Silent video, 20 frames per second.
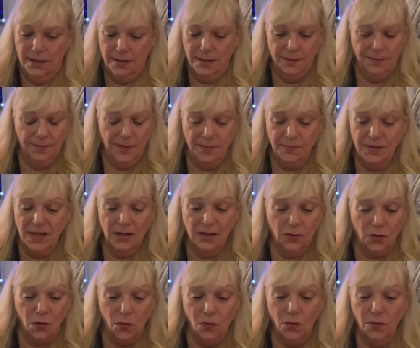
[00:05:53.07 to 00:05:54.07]
maybe a
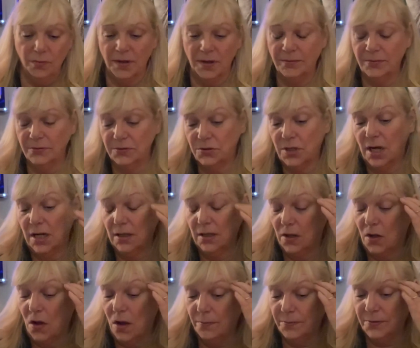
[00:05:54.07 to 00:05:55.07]
goal. Maybe we're trying to
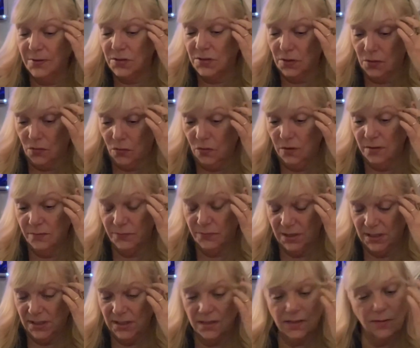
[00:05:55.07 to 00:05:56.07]
accomplish a goal and we
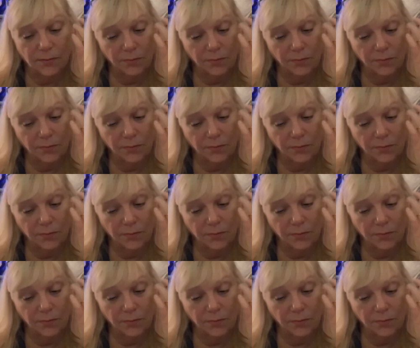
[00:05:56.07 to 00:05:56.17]
need to